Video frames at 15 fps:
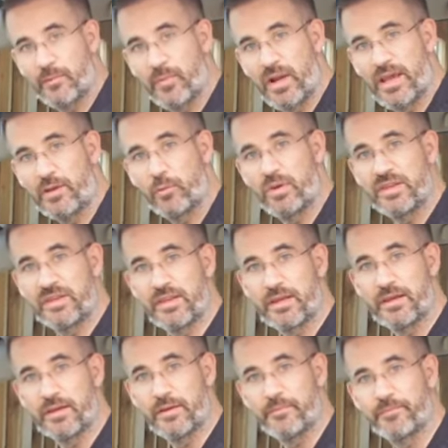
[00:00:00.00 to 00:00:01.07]
play with
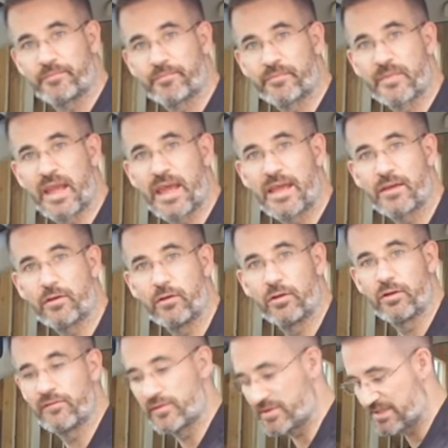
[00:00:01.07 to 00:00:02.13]
the
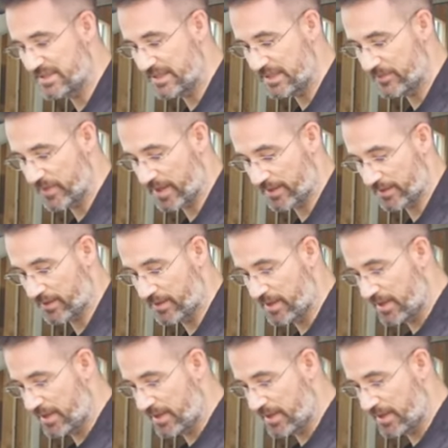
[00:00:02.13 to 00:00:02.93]
angle of the seat pan.